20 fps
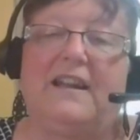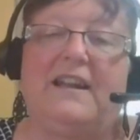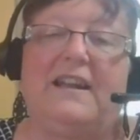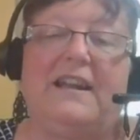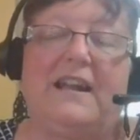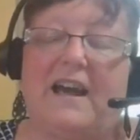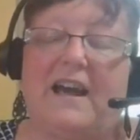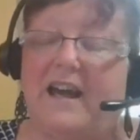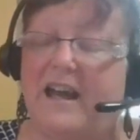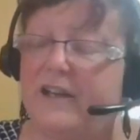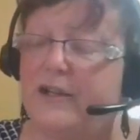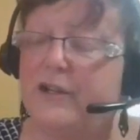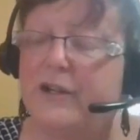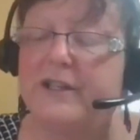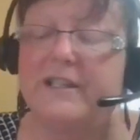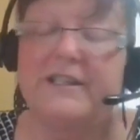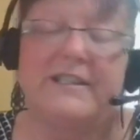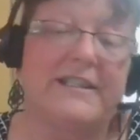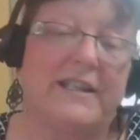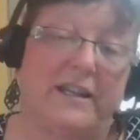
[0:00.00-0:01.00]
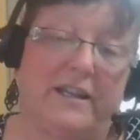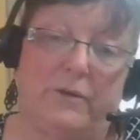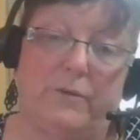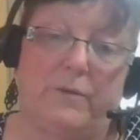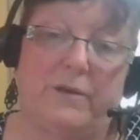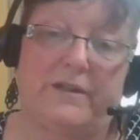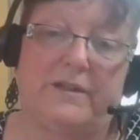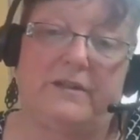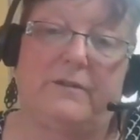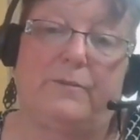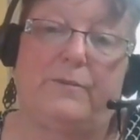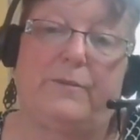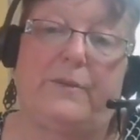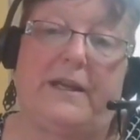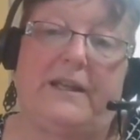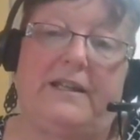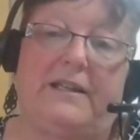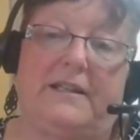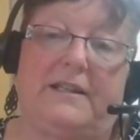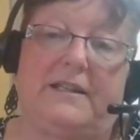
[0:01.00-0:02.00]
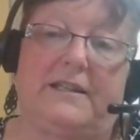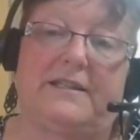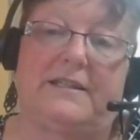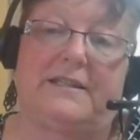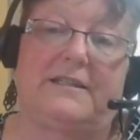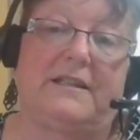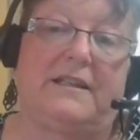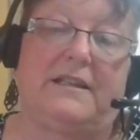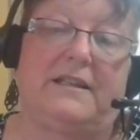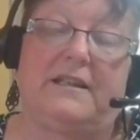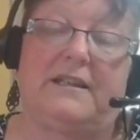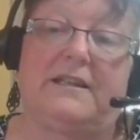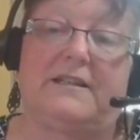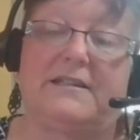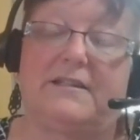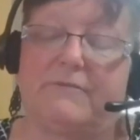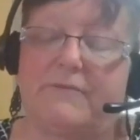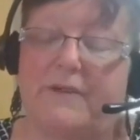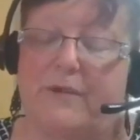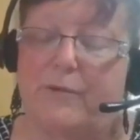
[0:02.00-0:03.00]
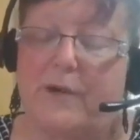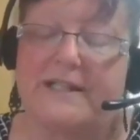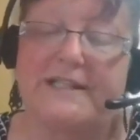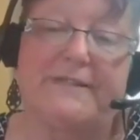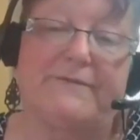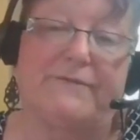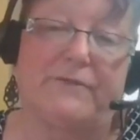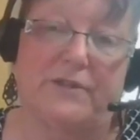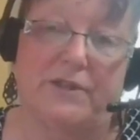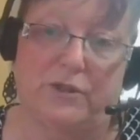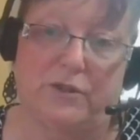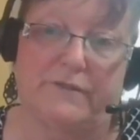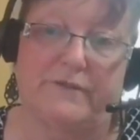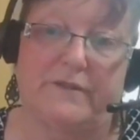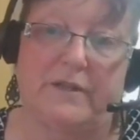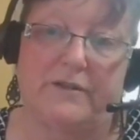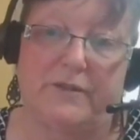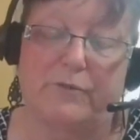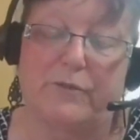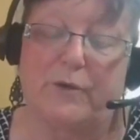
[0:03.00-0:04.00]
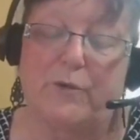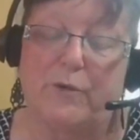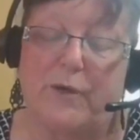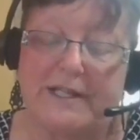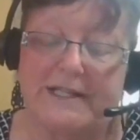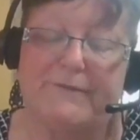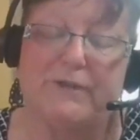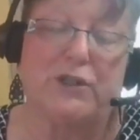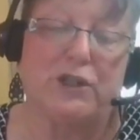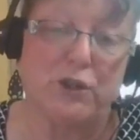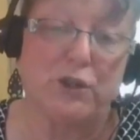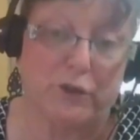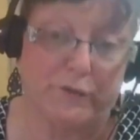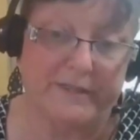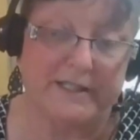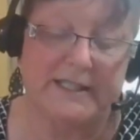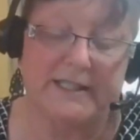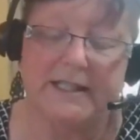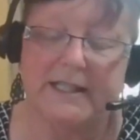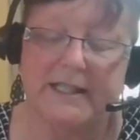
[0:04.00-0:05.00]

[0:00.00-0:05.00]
Yeah, I couldn't tell you what the wait list is, the request for service